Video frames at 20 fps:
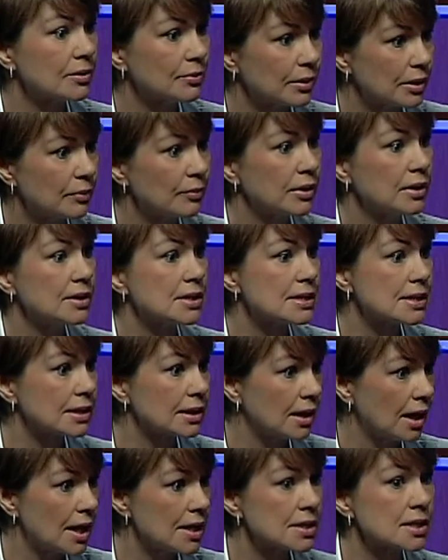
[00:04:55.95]
when we
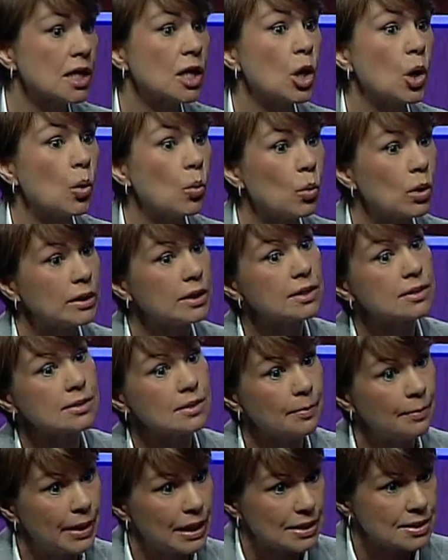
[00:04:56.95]
discuss what is the
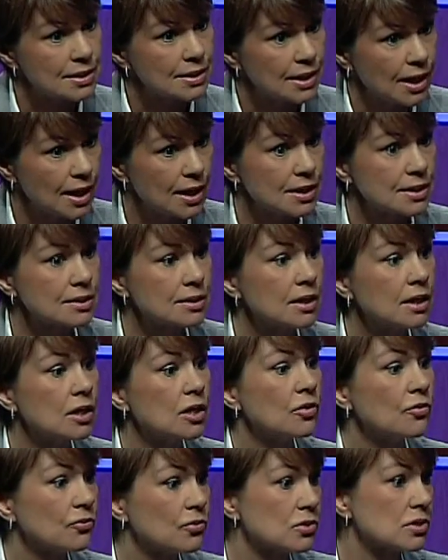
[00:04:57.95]
best test
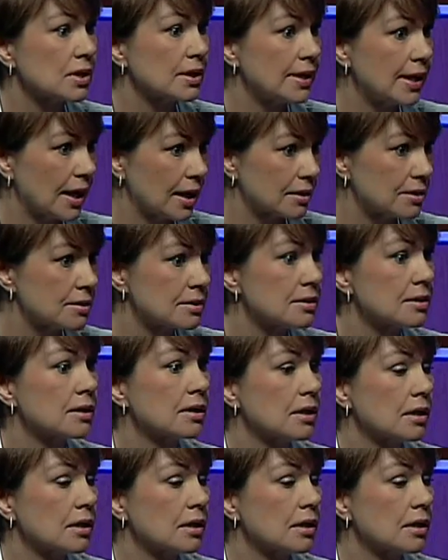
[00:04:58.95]
for the next